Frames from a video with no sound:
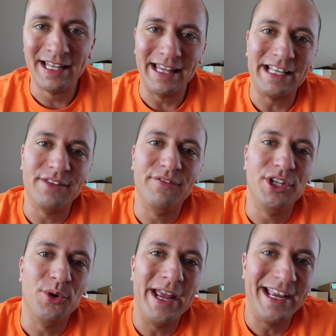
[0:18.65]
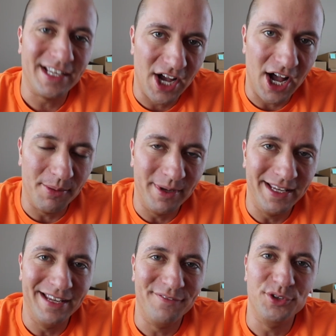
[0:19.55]
like the video, and
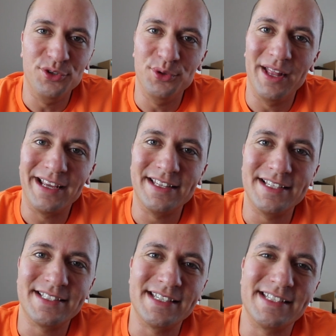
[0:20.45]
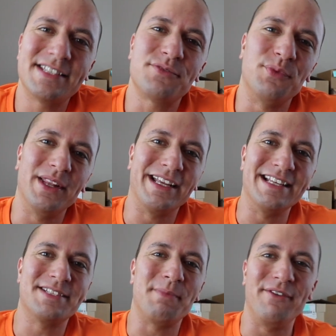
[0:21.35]
comment if you do like this, as this really
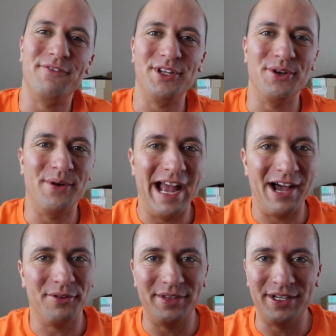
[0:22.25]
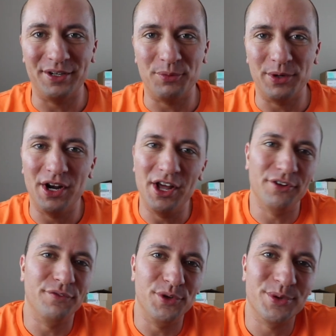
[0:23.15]
gets my video out there where
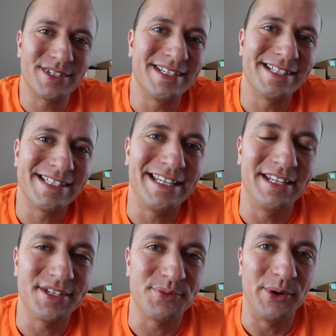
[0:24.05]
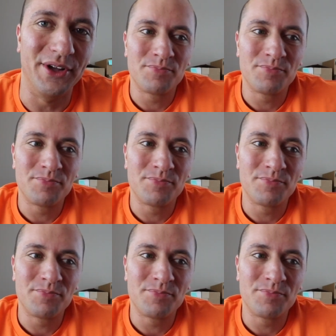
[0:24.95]
other viewers can see it as well.